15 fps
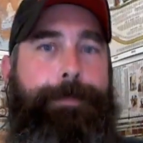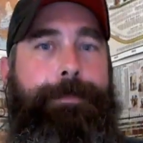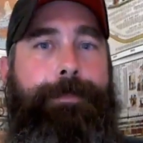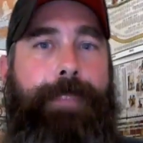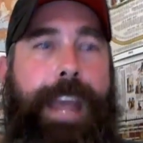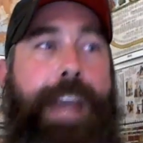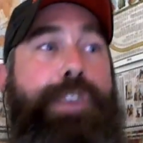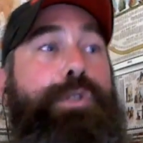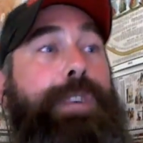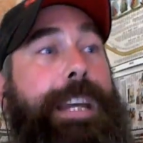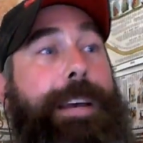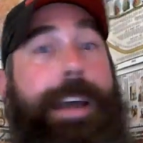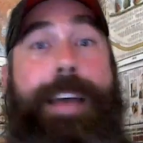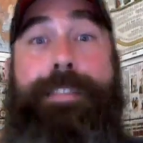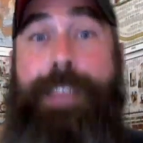And, you
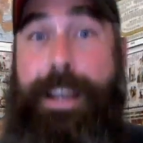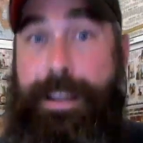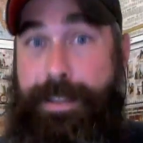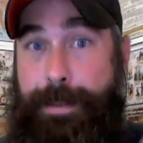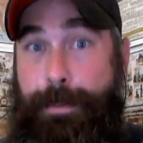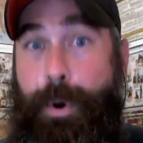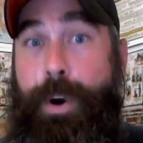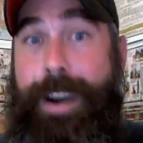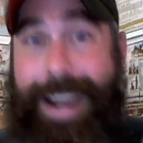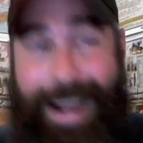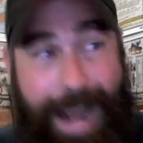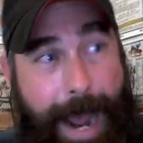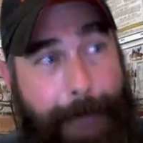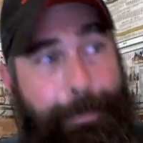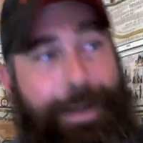and, and the more
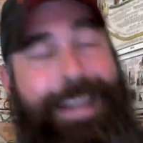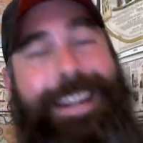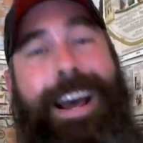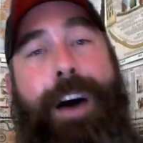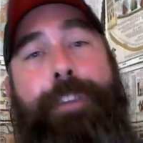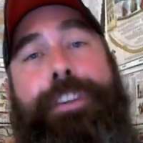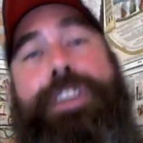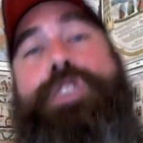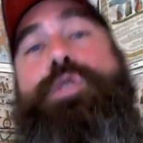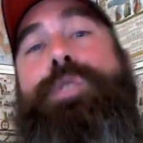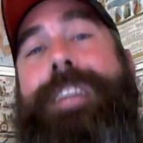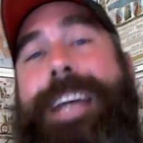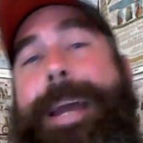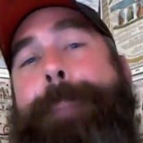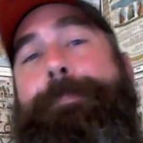happy and healthy you
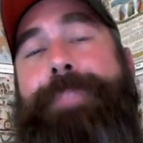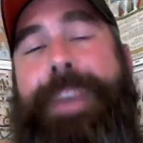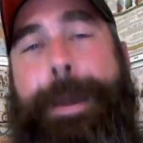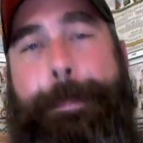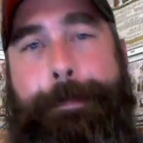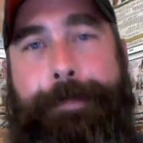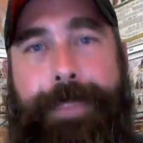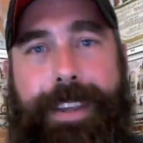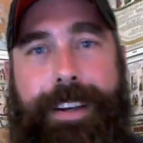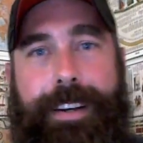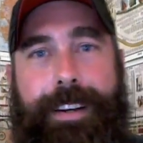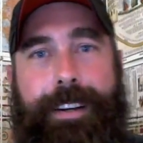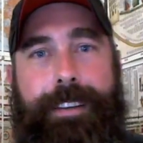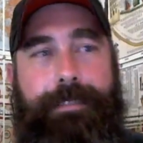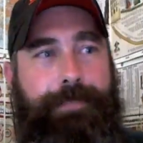keep them,
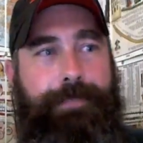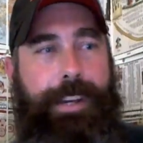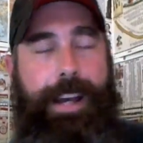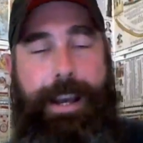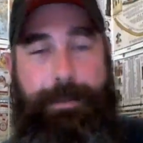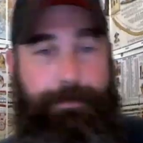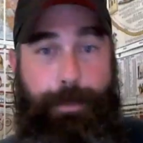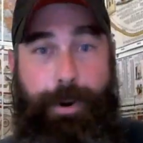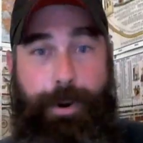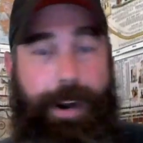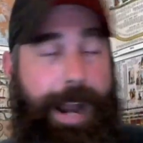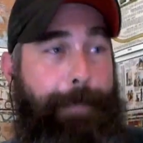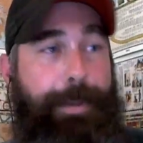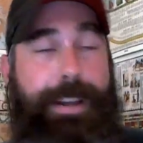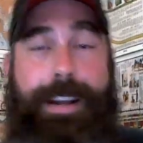the, ha- the more
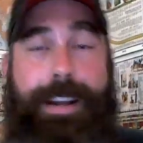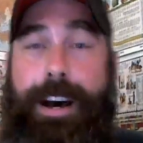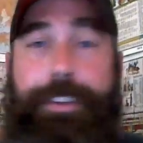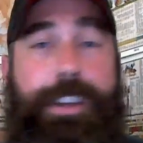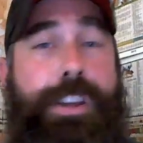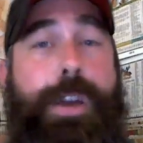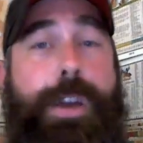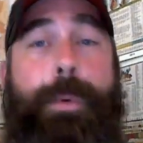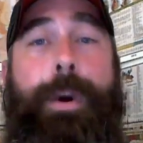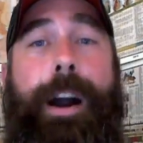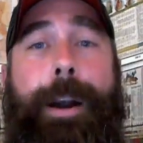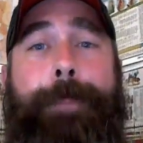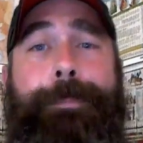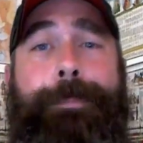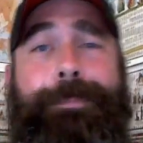happy and healthy you
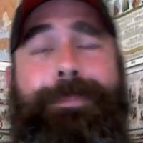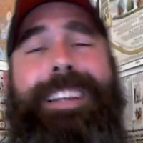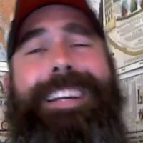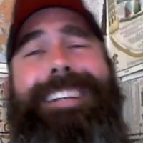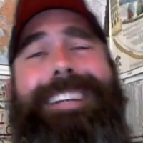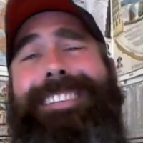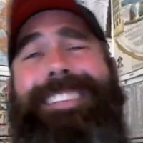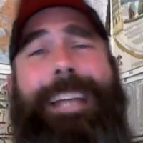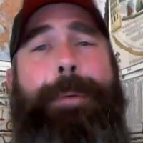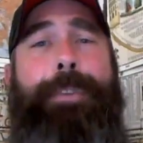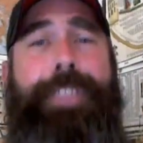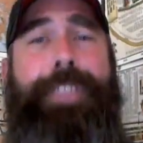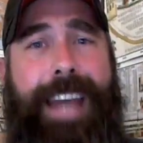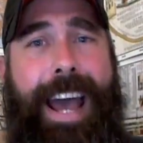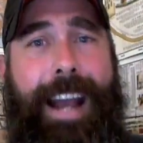are. It's the same
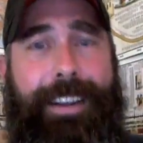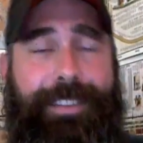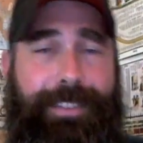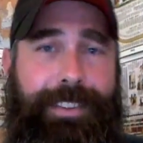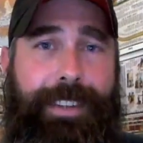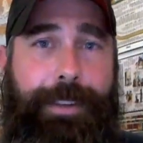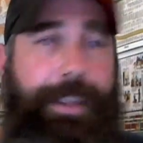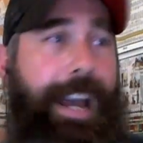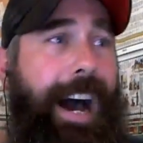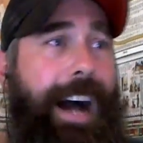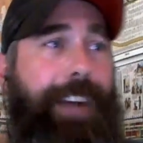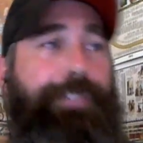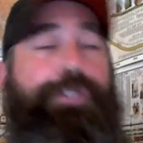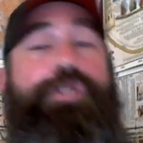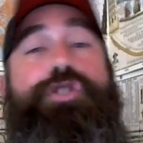with the ox. The
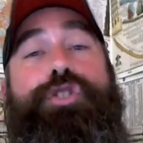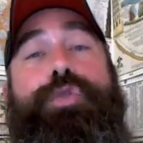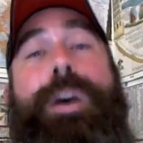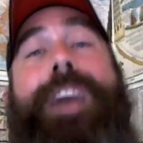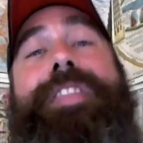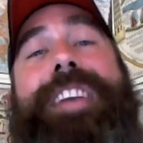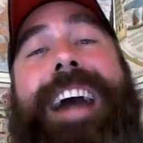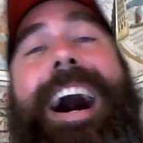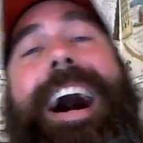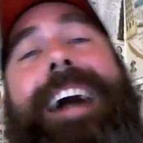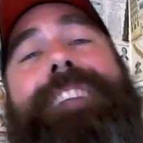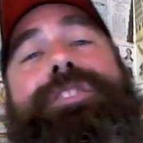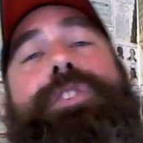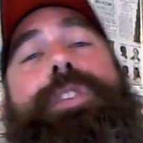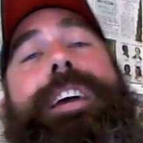ox, you tread the
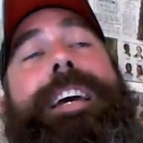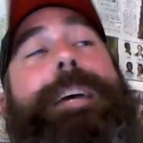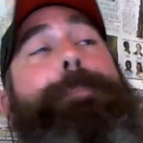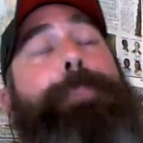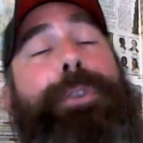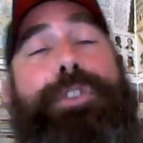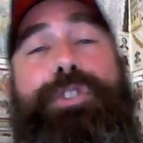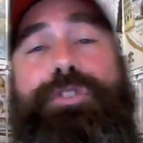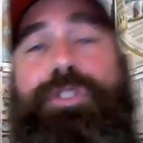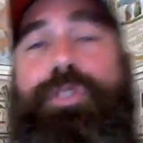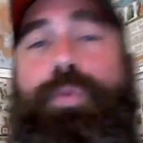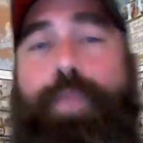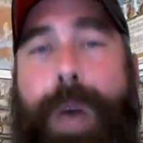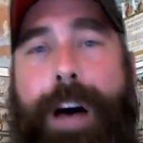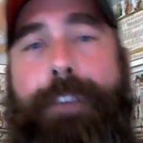ox so that it
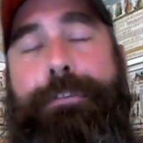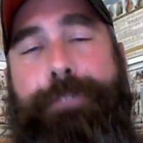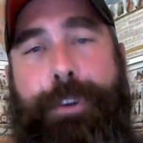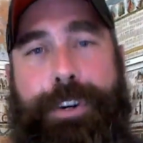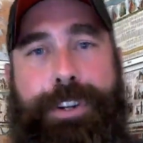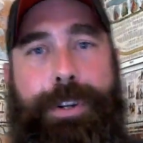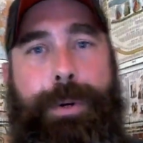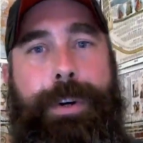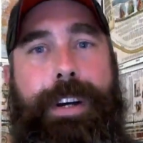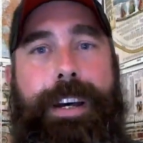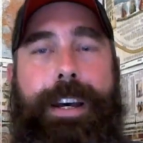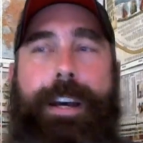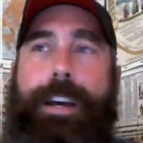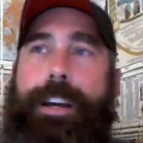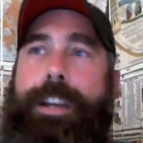produces well for you.
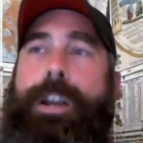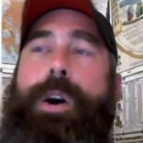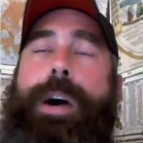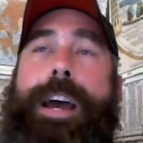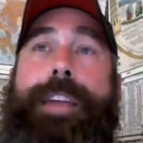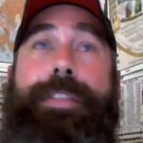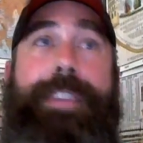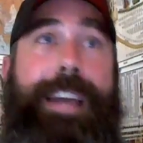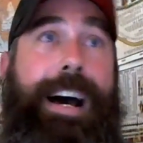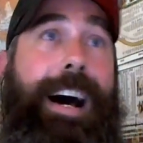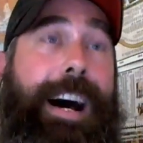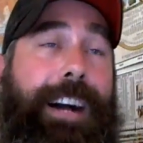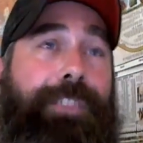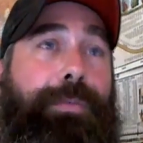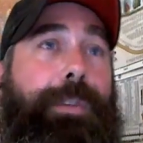You know, and the
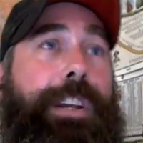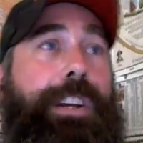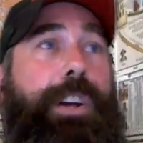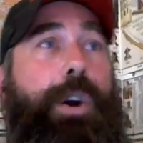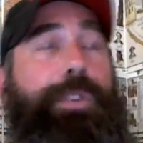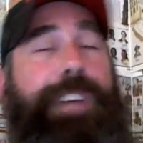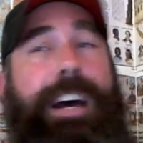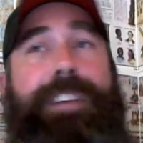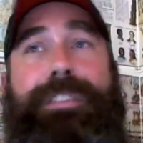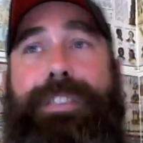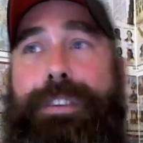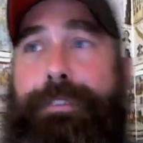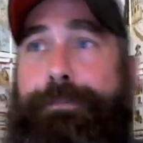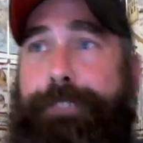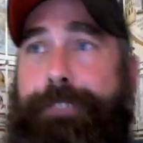ox, when it goes out into
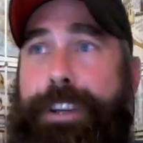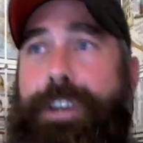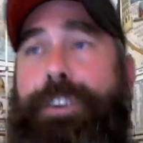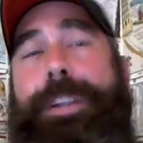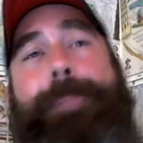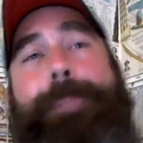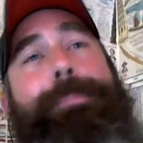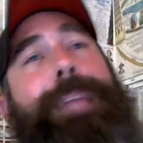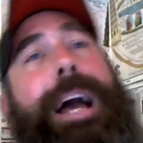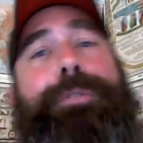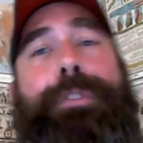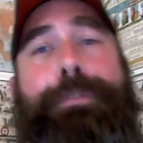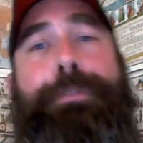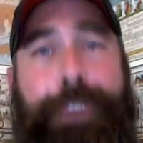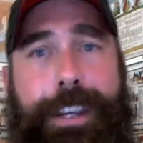the field and plows
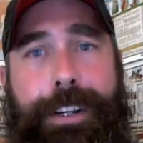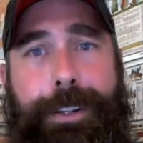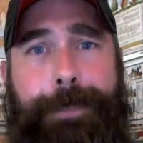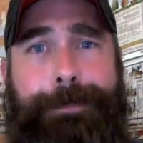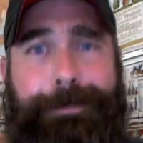a field,